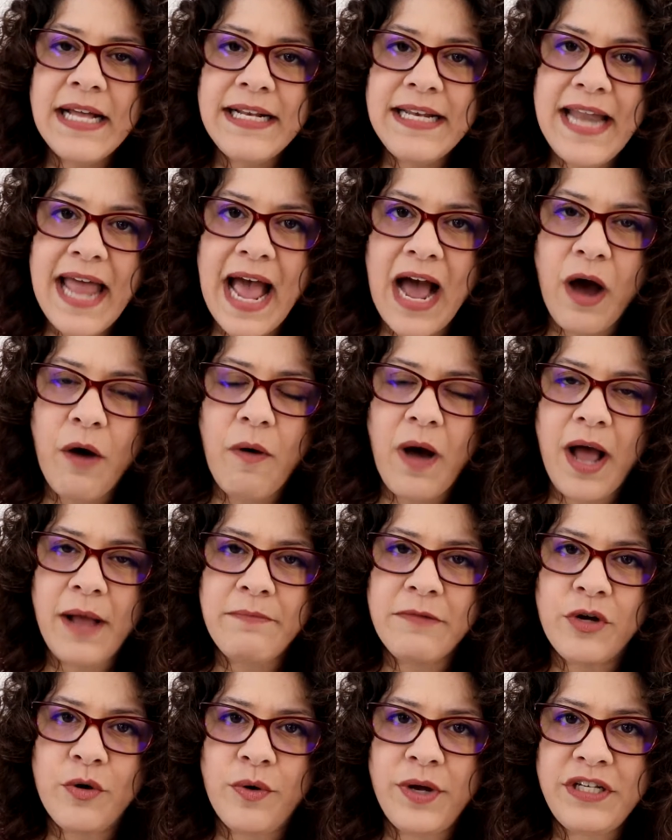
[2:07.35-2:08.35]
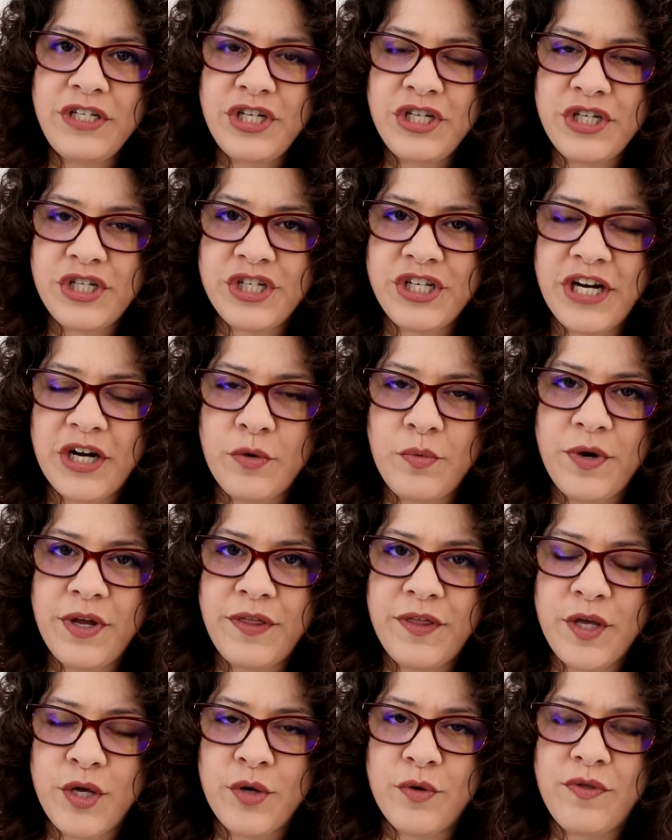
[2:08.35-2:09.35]
Now, I'm going to share
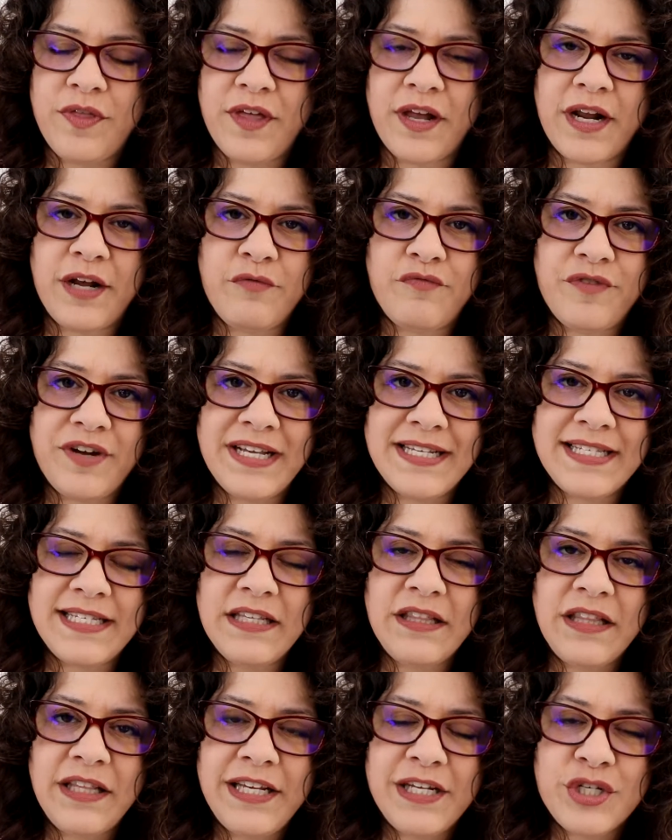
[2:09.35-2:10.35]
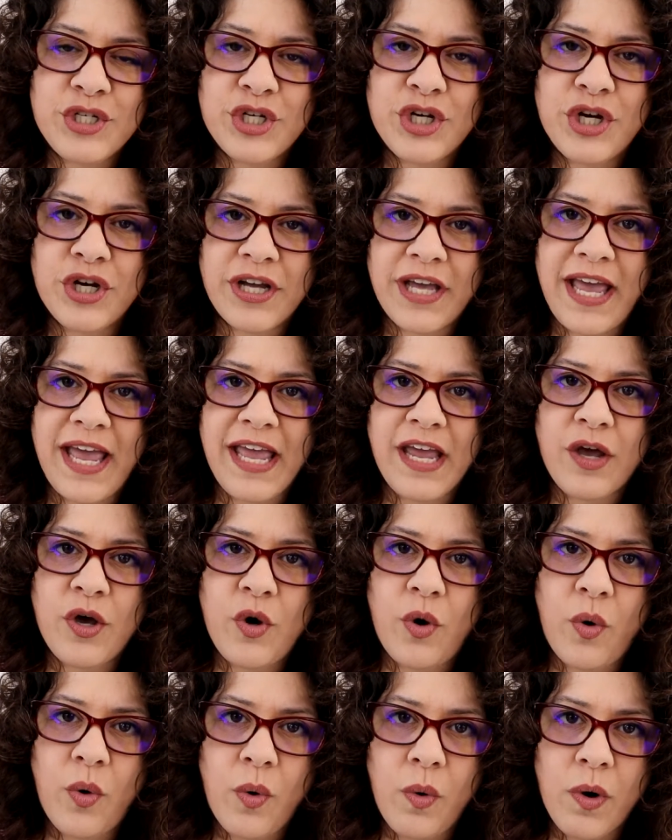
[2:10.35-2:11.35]
with you that I recently took a
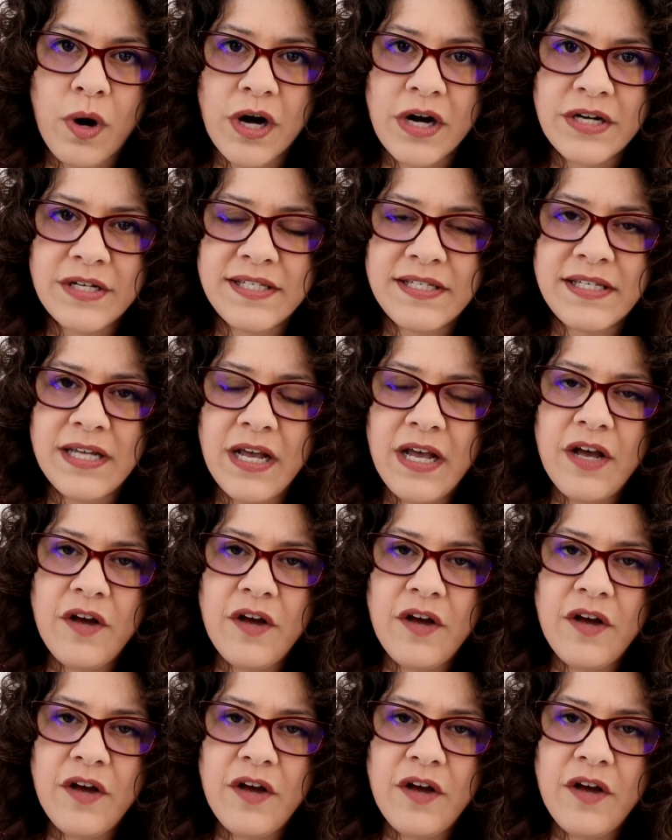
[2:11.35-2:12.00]
course